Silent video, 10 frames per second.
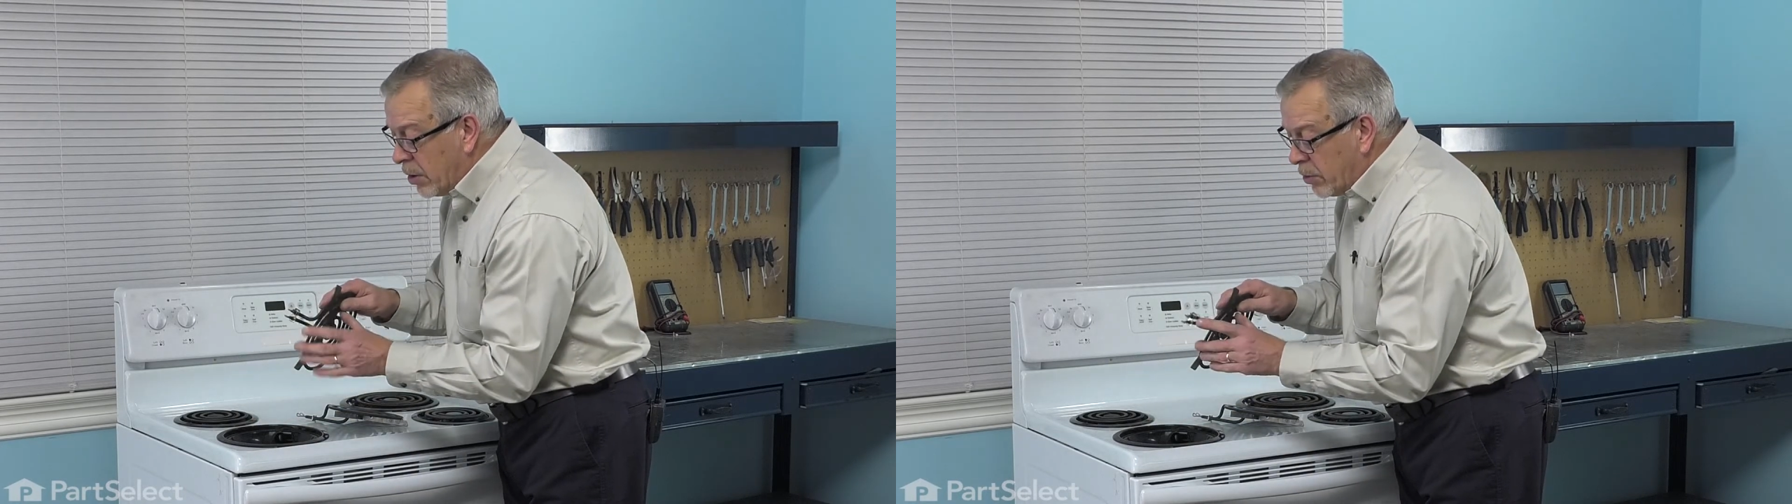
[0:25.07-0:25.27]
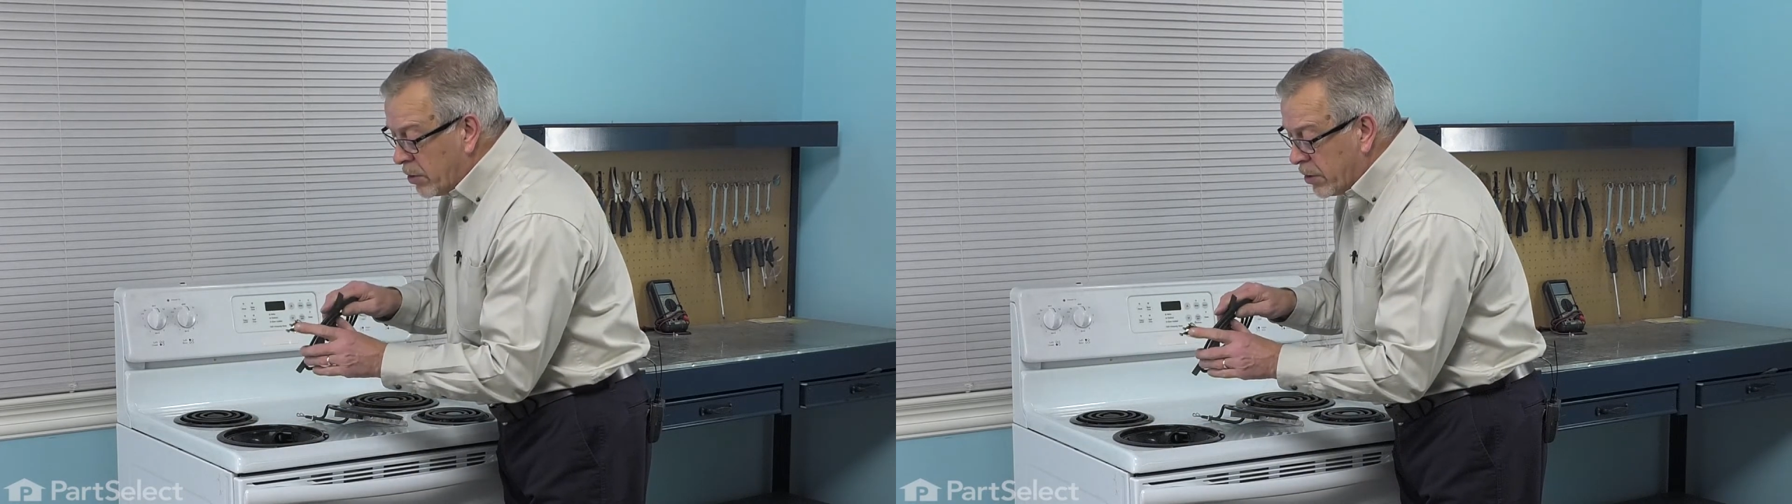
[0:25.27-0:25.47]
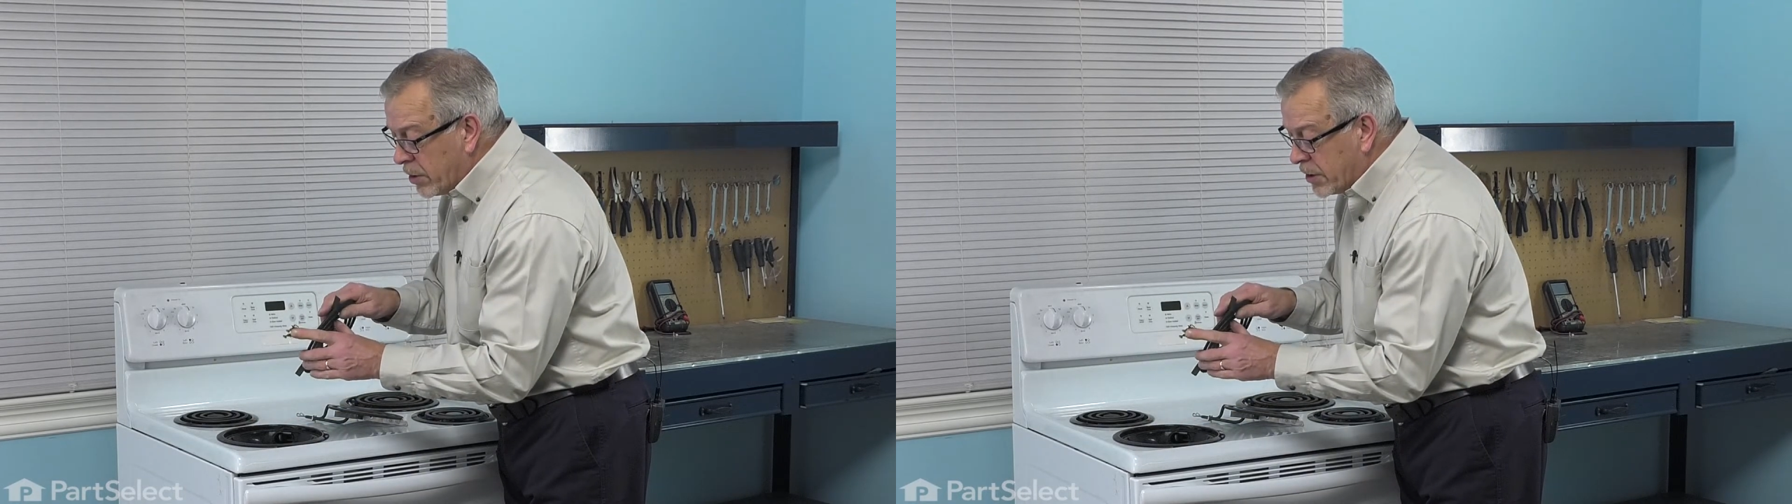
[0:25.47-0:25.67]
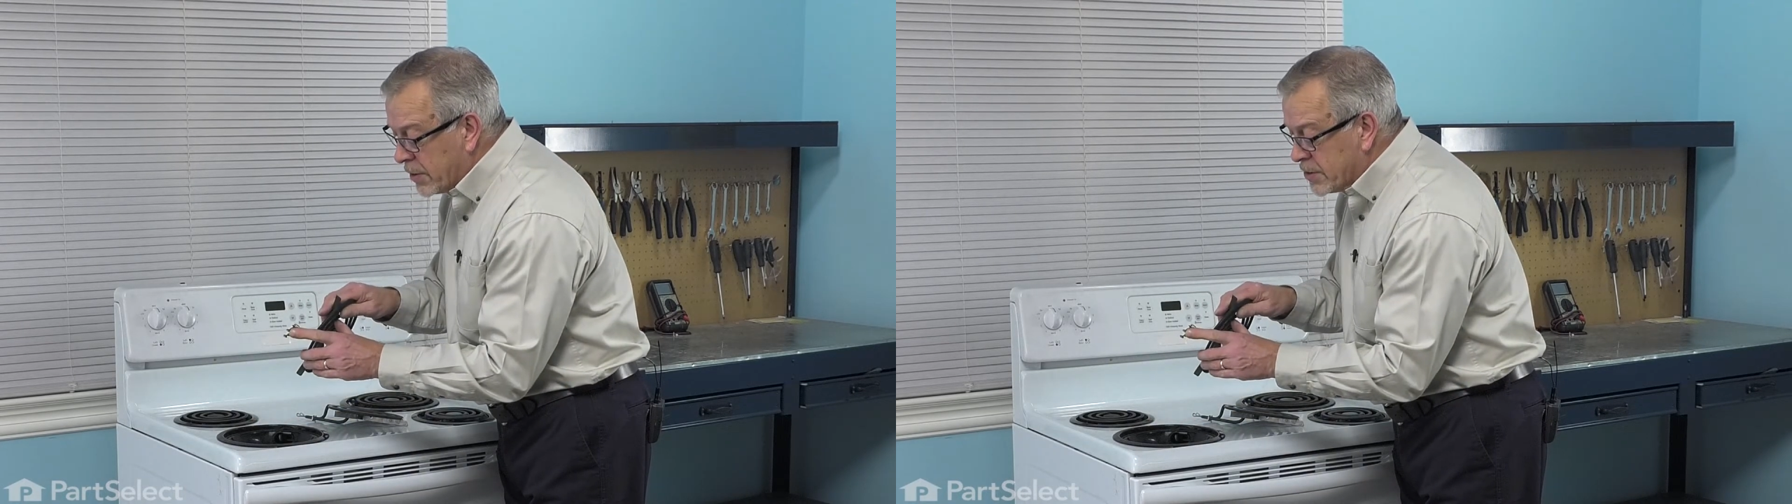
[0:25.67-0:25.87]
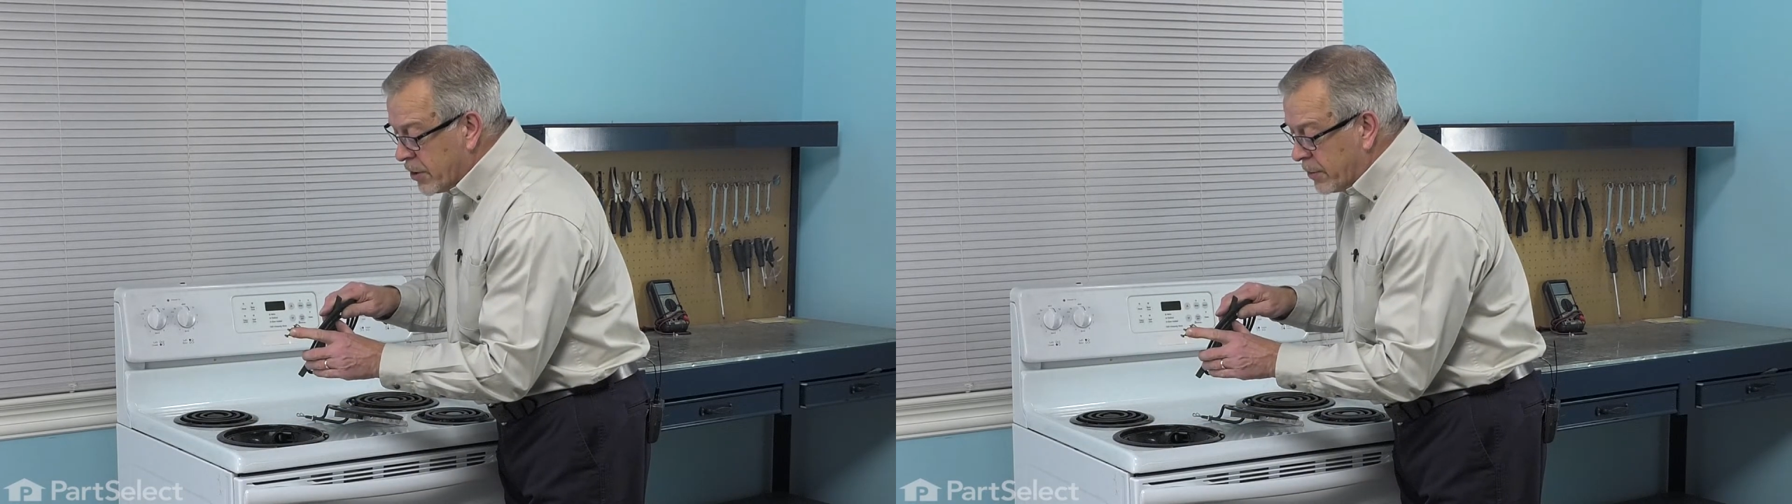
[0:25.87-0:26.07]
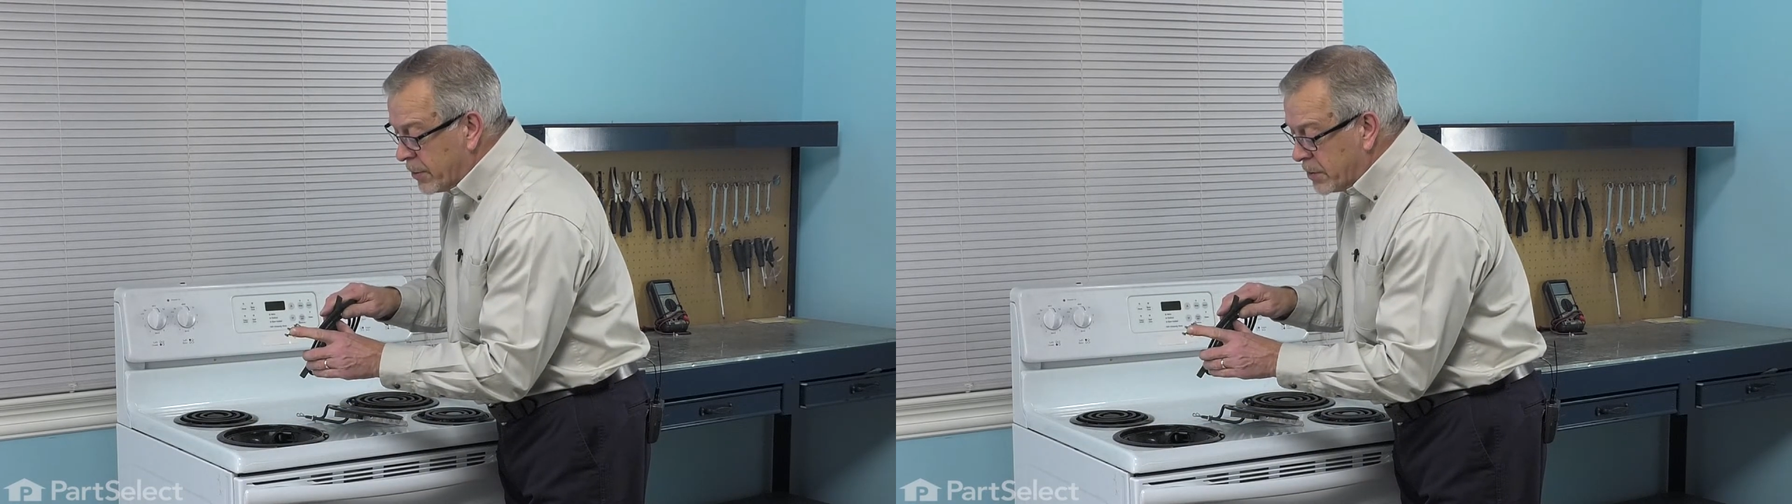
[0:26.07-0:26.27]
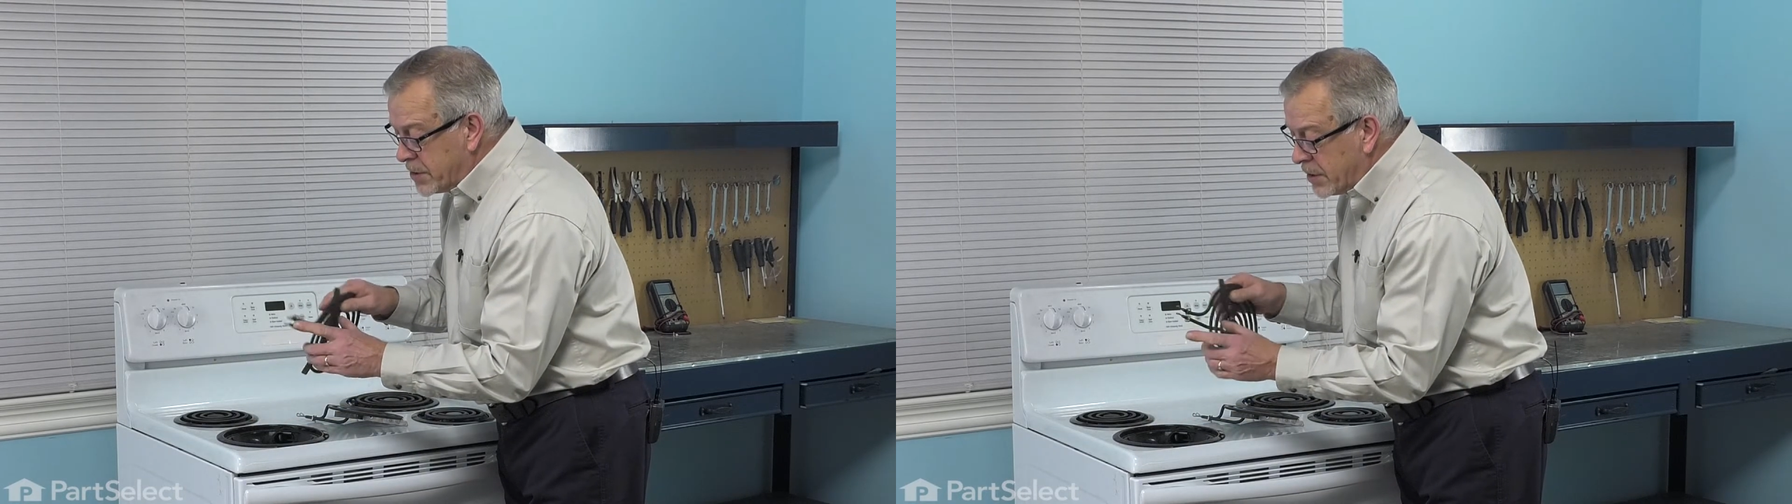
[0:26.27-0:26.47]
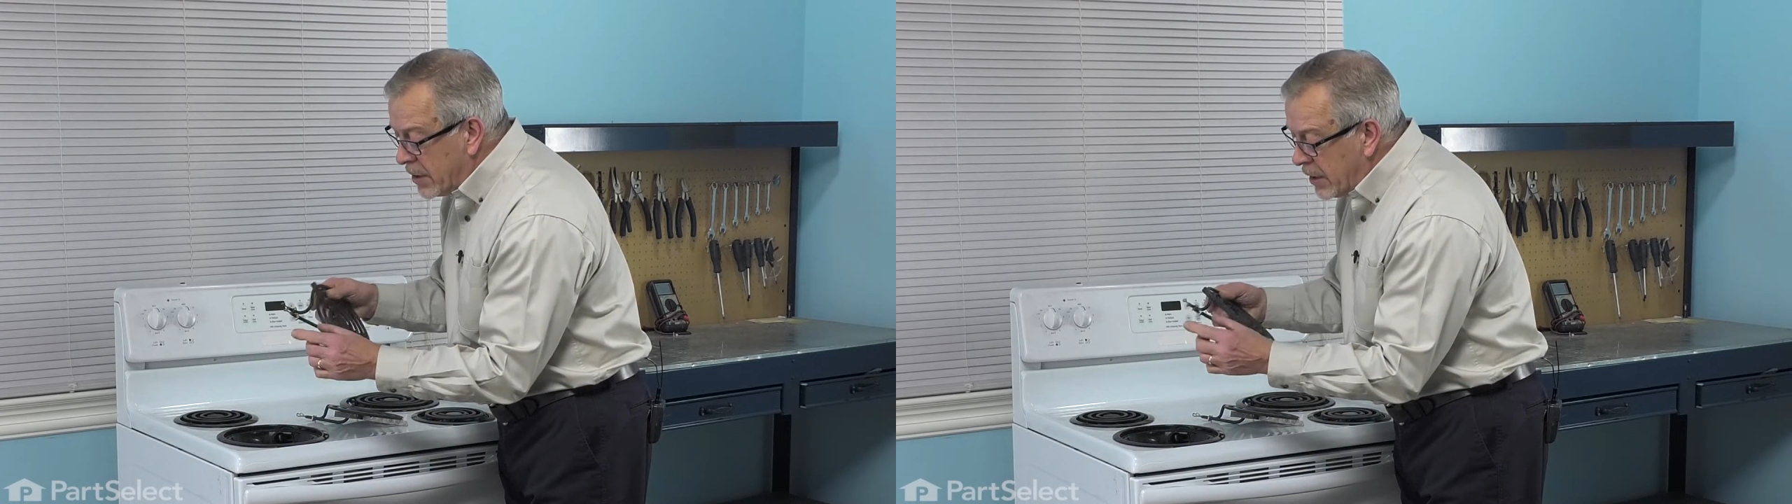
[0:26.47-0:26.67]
we'll look at those terminals